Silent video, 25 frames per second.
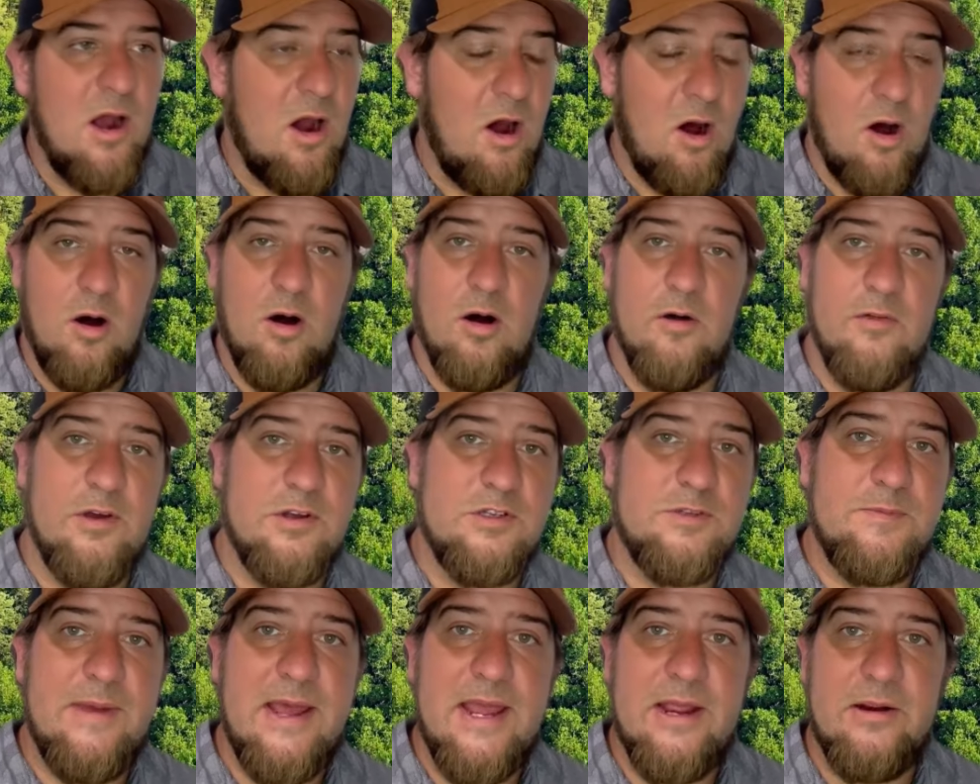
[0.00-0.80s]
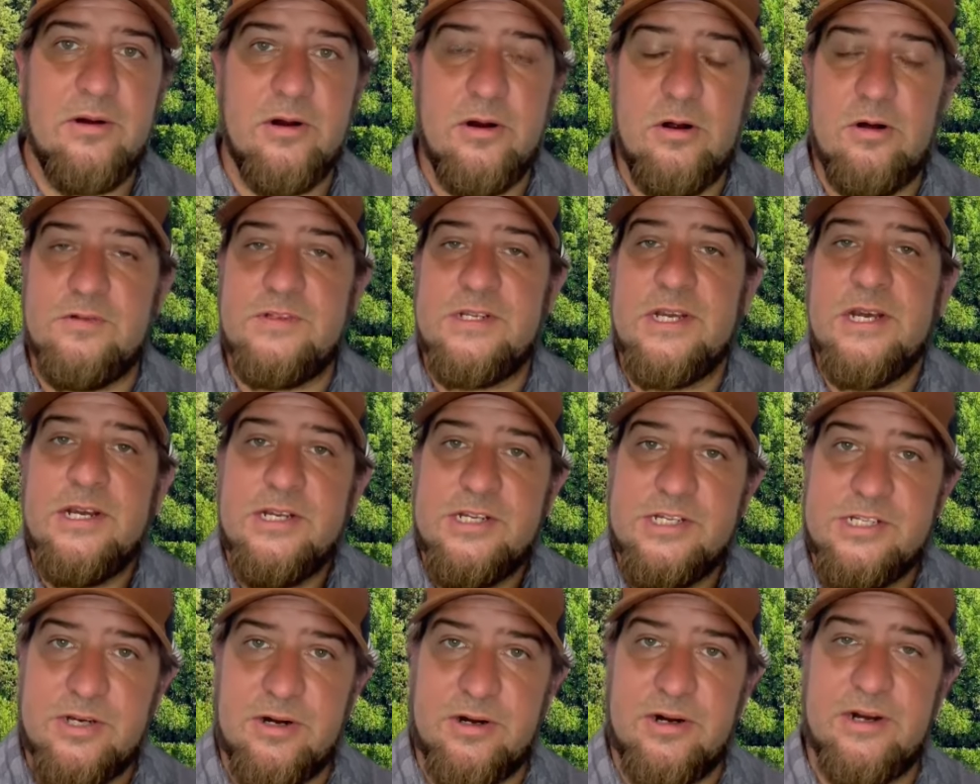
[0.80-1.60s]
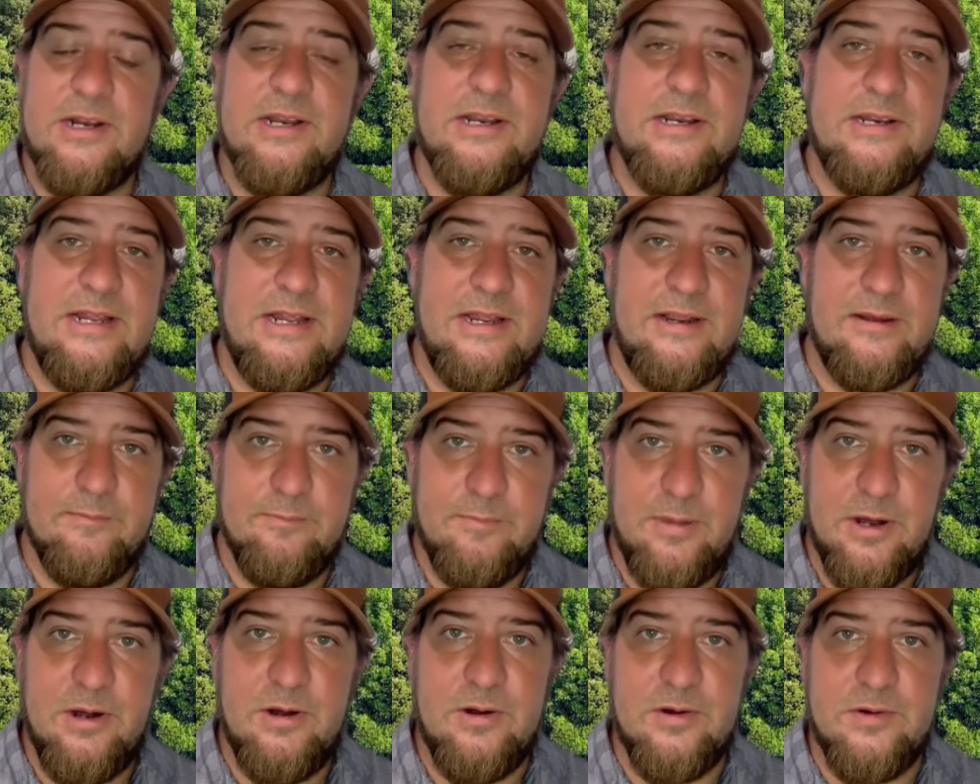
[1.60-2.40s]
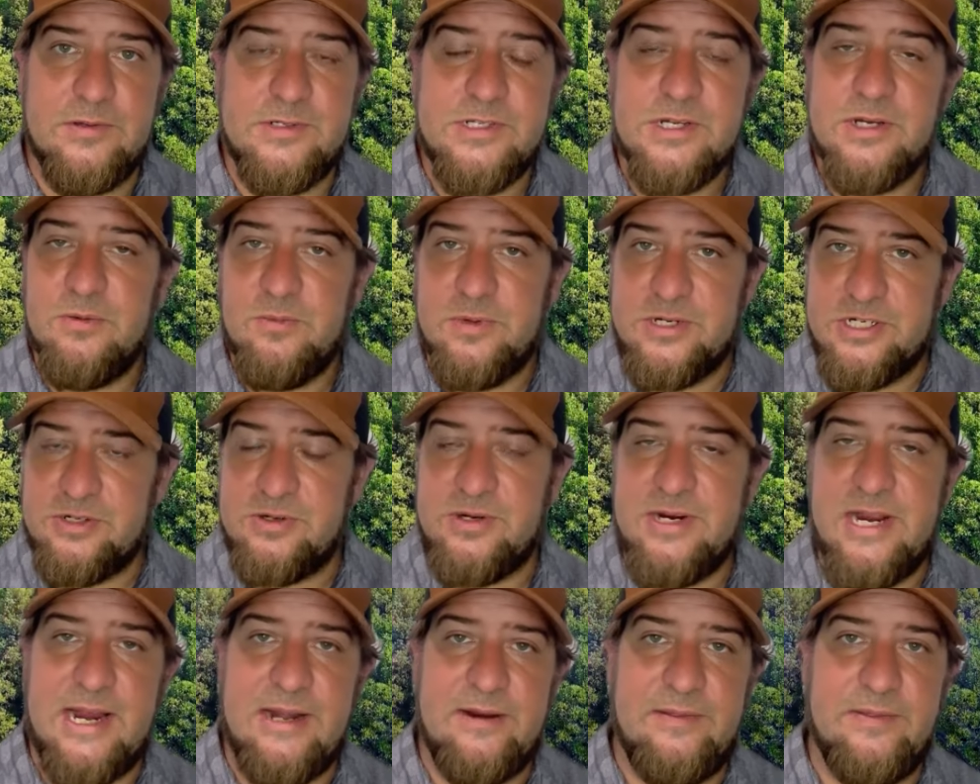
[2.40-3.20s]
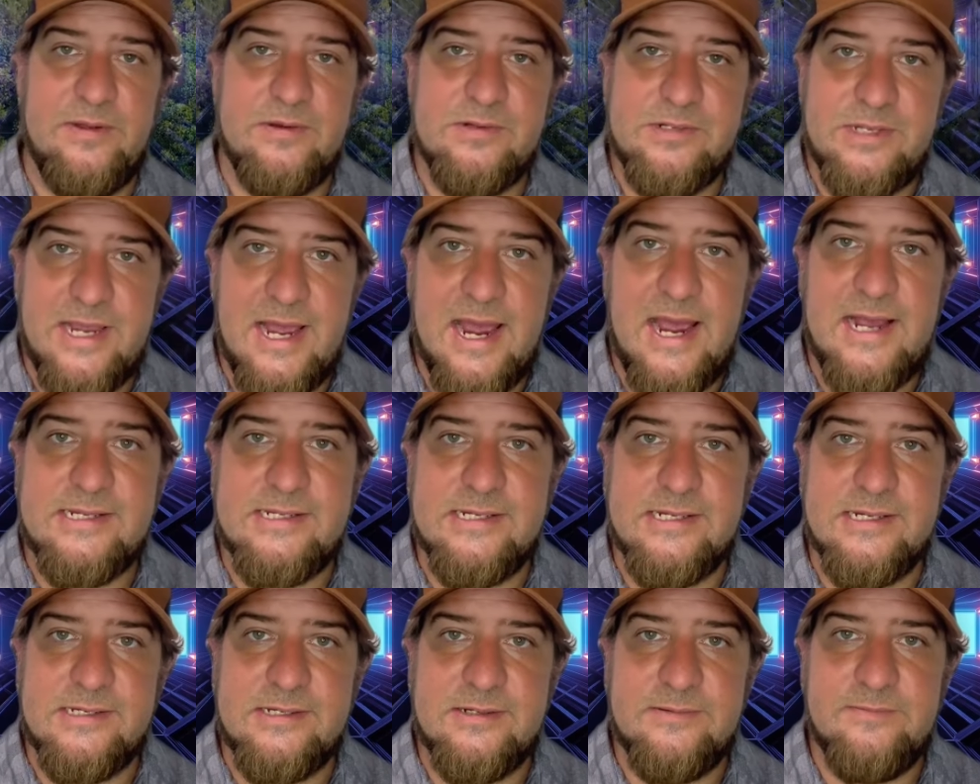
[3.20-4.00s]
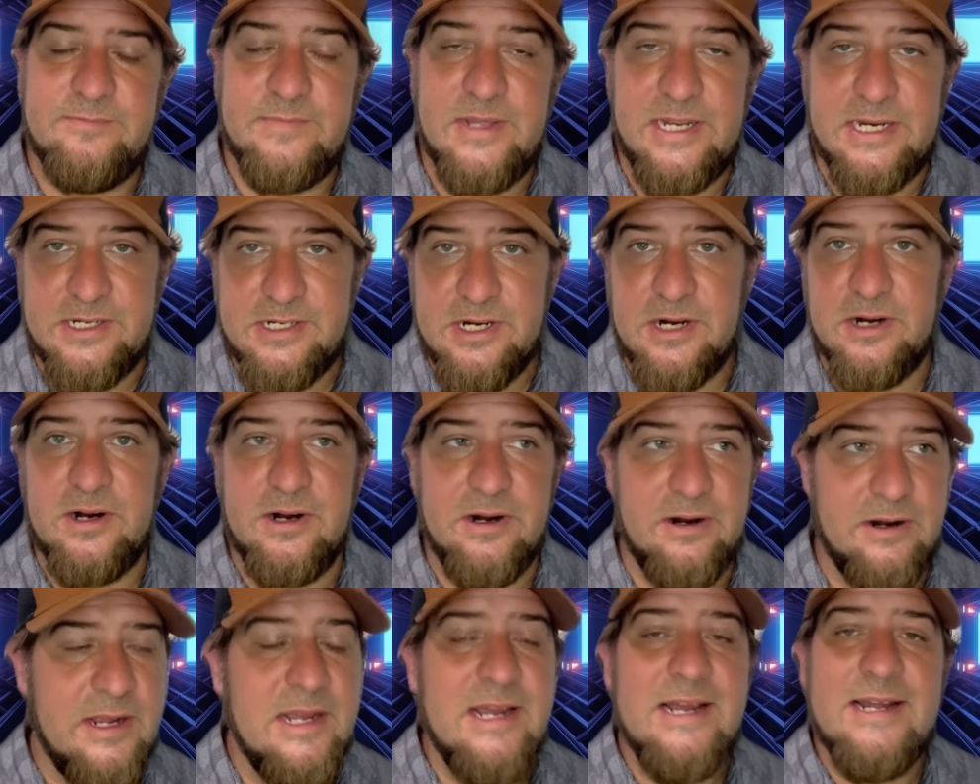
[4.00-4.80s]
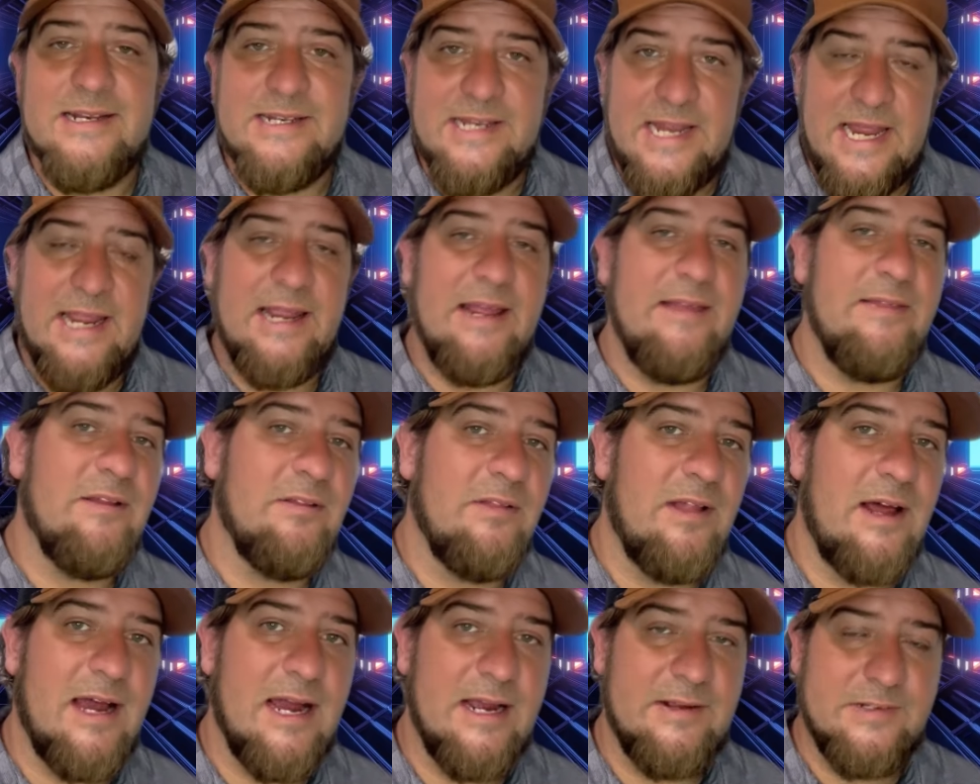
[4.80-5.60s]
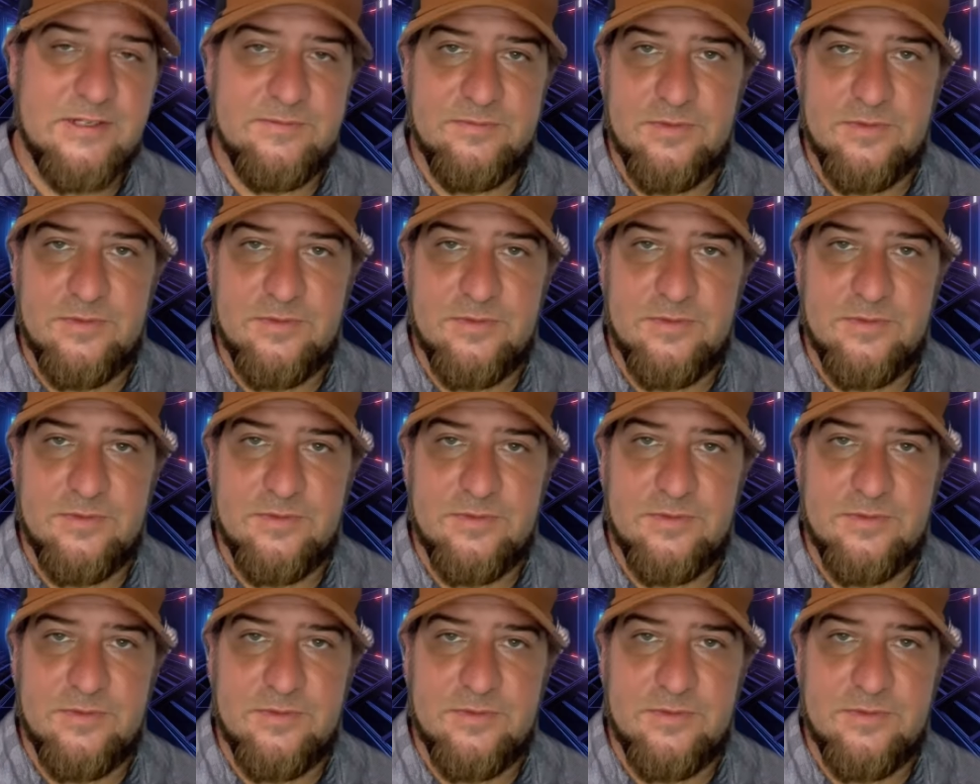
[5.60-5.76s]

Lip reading: all those mangroves started to decompose, which created those gases, in turn taking the lives of